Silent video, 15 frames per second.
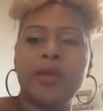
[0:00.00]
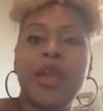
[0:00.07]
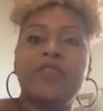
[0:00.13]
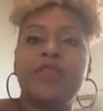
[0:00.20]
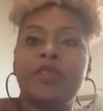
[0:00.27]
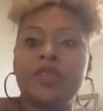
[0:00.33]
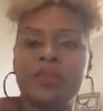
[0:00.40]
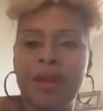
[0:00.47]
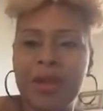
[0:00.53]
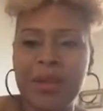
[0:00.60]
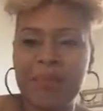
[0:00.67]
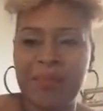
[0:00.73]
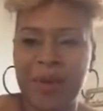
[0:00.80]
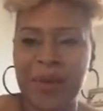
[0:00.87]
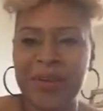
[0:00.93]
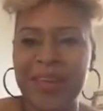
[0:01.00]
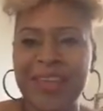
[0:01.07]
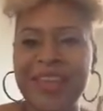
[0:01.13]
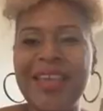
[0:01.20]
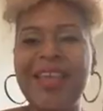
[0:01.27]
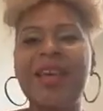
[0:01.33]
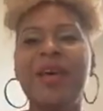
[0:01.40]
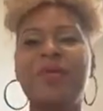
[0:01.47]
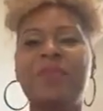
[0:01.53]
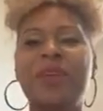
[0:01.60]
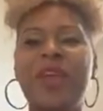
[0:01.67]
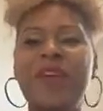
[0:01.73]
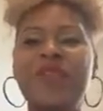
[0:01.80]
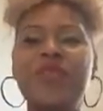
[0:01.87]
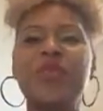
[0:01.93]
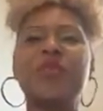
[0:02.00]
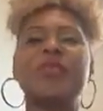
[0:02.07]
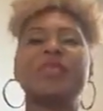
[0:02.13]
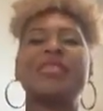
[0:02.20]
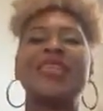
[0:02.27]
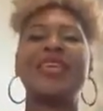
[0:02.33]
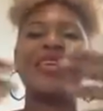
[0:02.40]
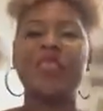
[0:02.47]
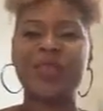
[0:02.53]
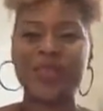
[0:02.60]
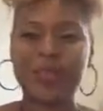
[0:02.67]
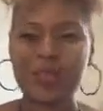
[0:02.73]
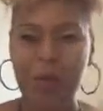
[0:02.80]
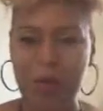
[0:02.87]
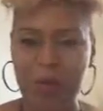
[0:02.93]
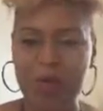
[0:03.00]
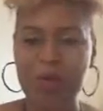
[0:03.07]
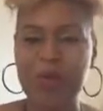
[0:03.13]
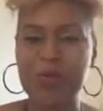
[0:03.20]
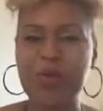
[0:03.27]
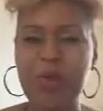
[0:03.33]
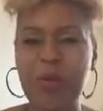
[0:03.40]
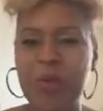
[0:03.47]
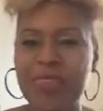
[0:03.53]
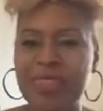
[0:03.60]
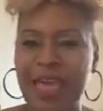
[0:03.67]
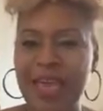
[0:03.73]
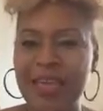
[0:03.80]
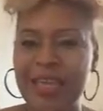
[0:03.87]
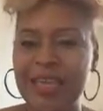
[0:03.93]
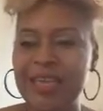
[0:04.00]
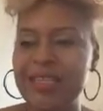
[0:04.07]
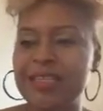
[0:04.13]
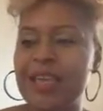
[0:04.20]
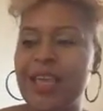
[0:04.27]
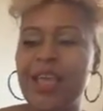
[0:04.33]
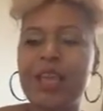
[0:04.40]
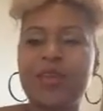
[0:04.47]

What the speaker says: Not if you smell it burning, but if you see the smoke, you'll know what that is.